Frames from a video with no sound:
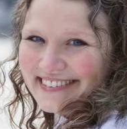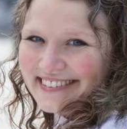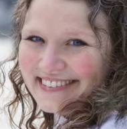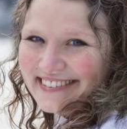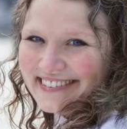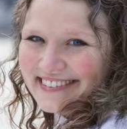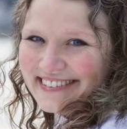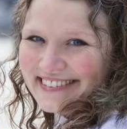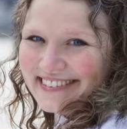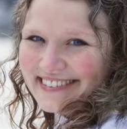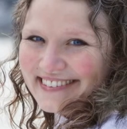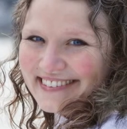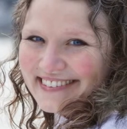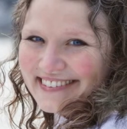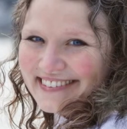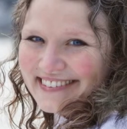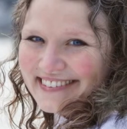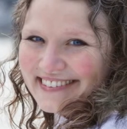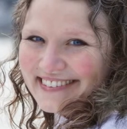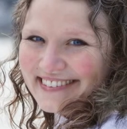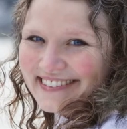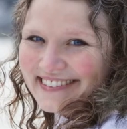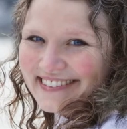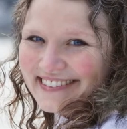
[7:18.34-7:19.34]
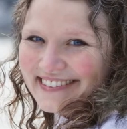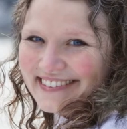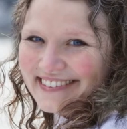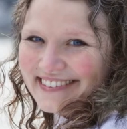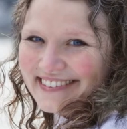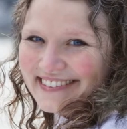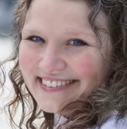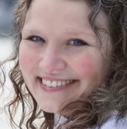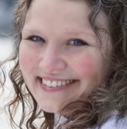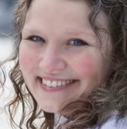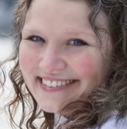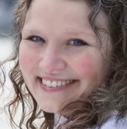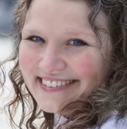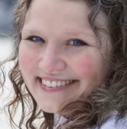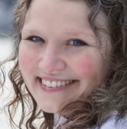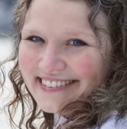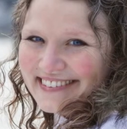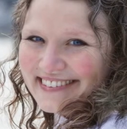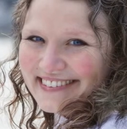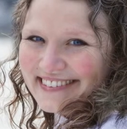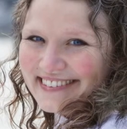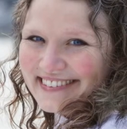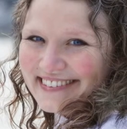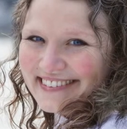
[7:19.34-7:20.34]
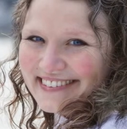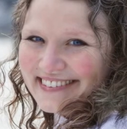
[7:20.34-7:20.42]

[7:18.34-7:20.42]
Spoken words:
Nobody speaks.